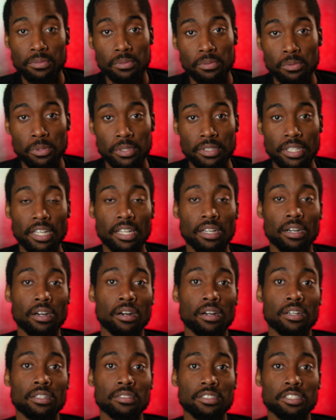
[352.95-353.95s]
what they
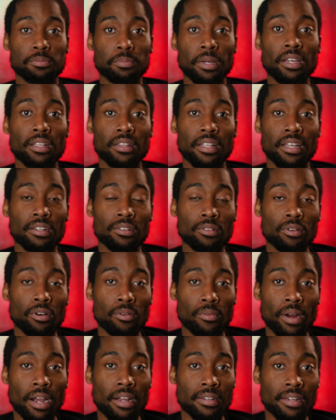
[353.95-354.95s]
are speculating on
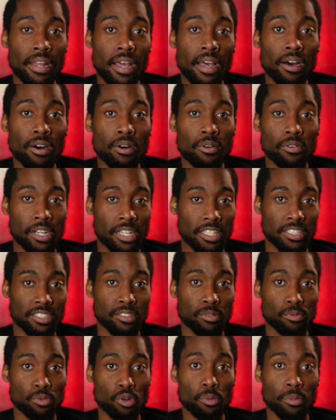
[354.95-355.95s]
right now as
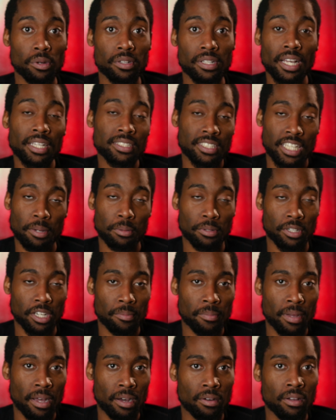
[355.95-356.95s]
the rumored next camera to
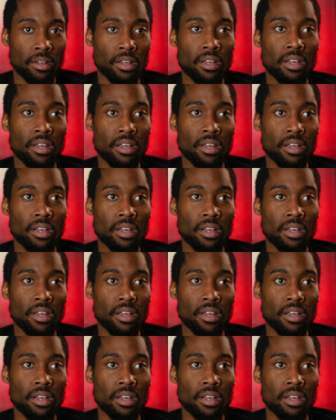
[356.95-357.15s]
come out.